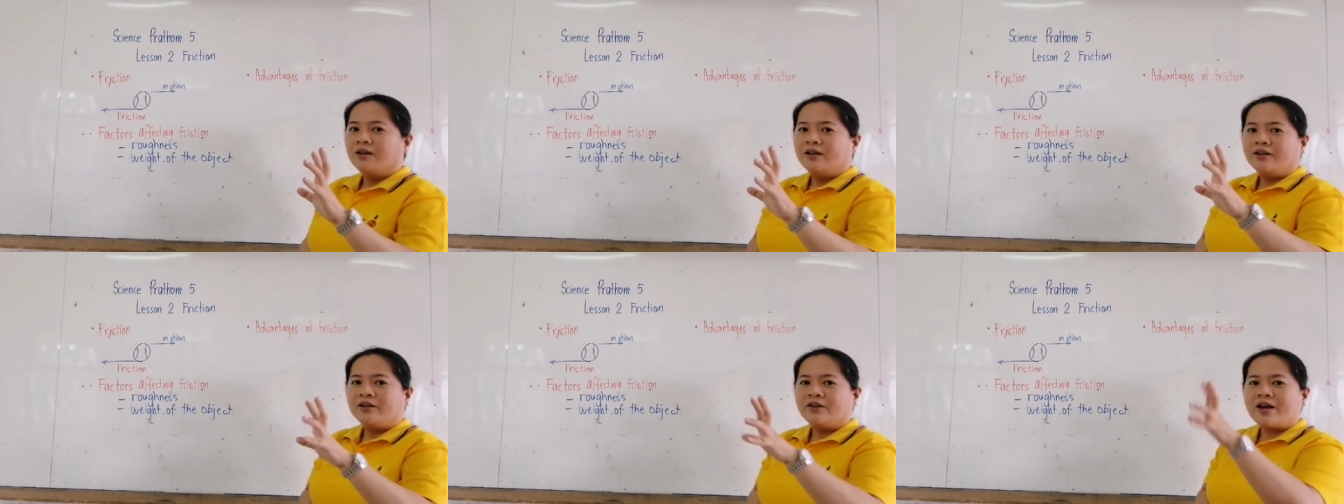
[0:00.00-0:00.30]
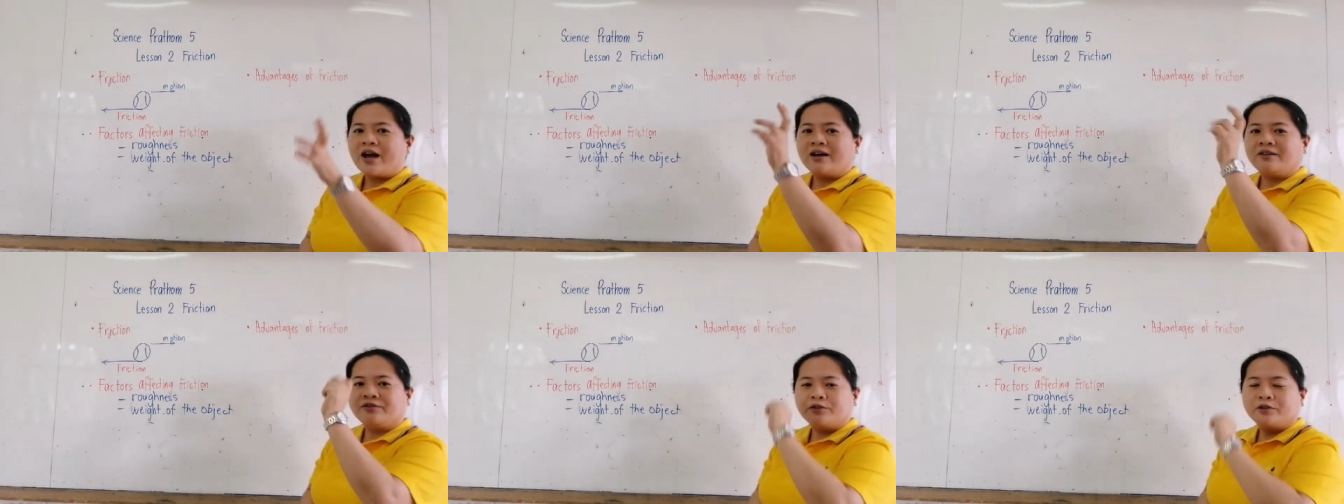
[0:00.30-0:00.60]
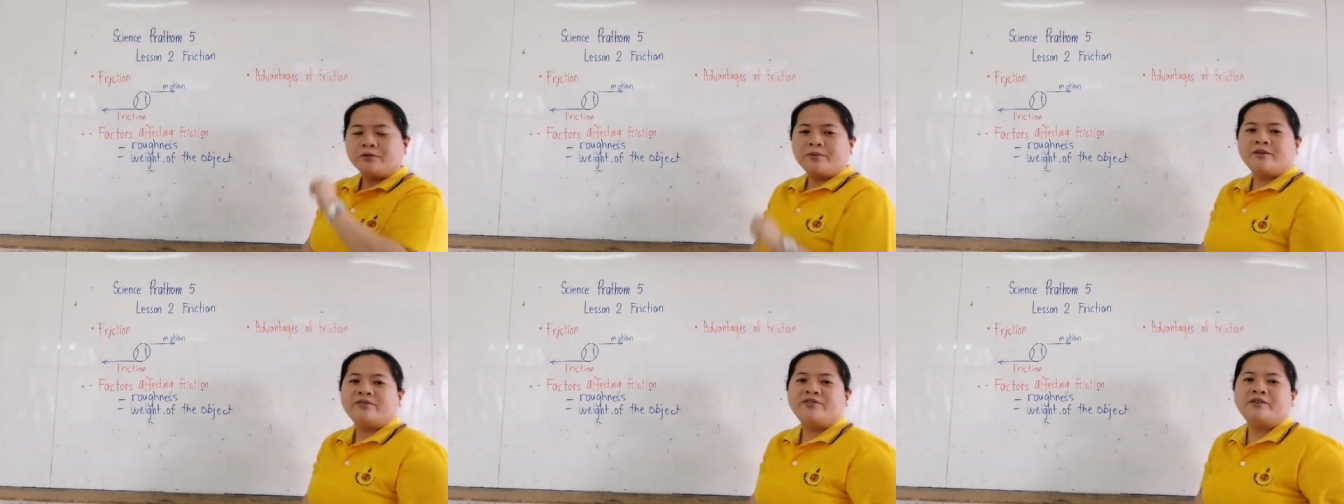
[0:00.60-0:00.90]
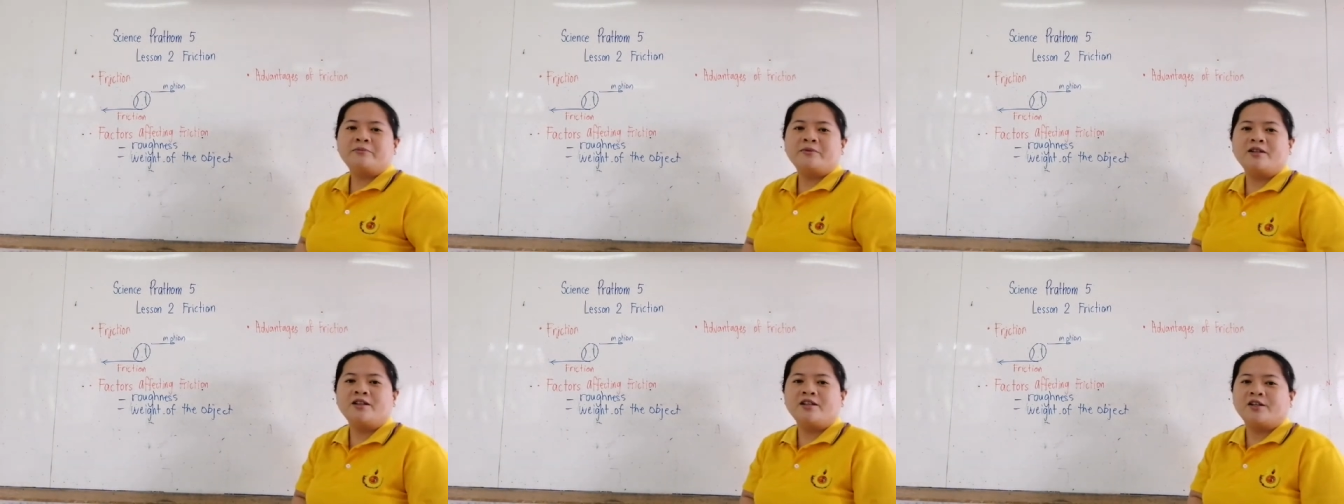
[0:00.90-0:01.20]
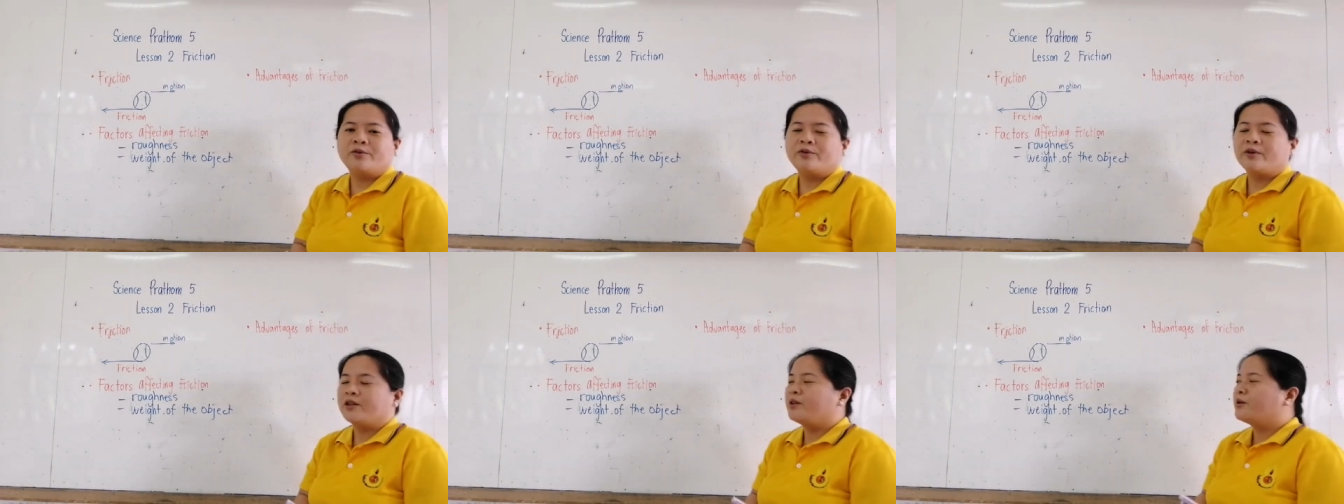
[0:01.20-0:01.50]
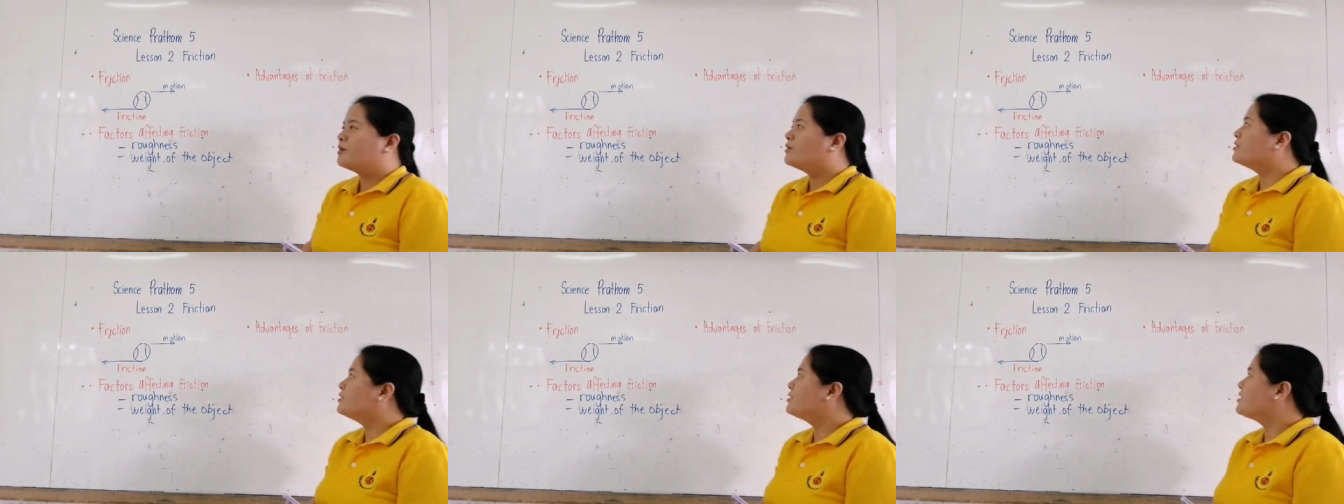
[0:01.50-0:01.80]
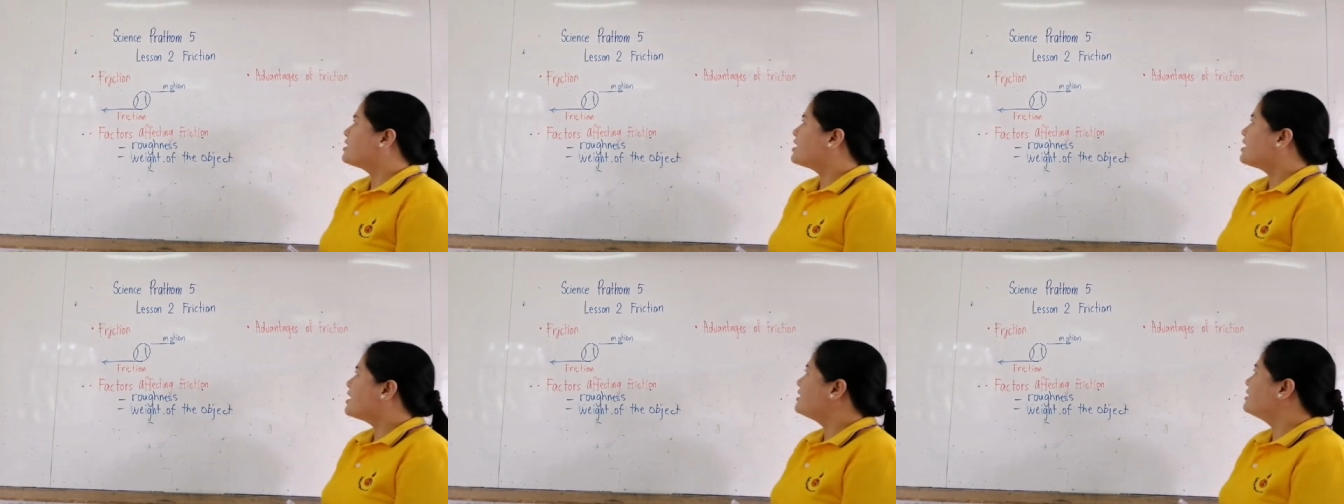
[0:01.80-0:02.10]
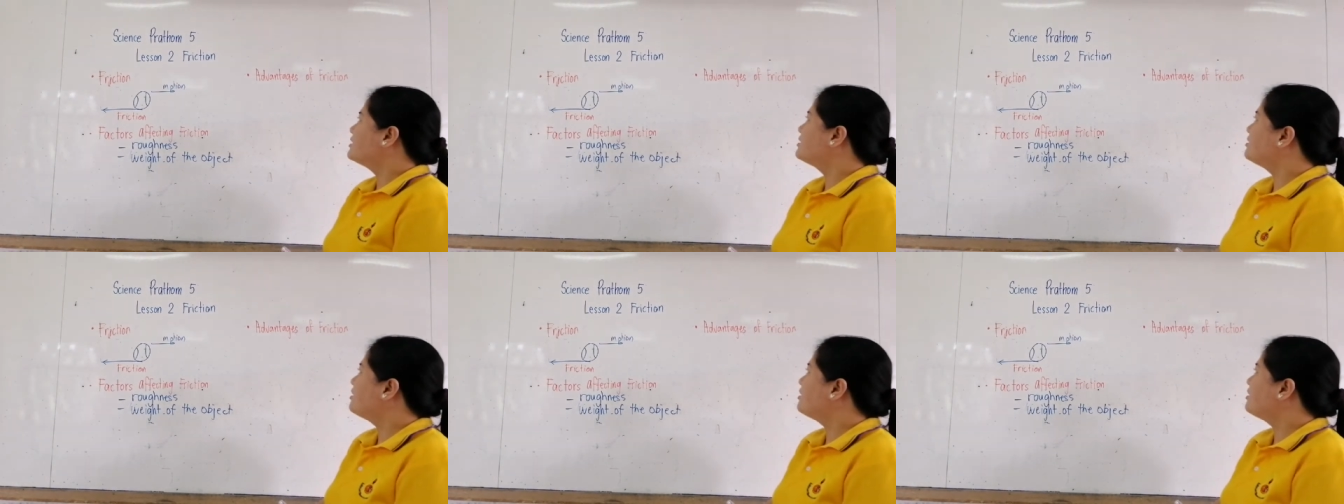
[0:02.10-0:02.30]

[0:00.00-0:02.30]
you have to be familiar with those things.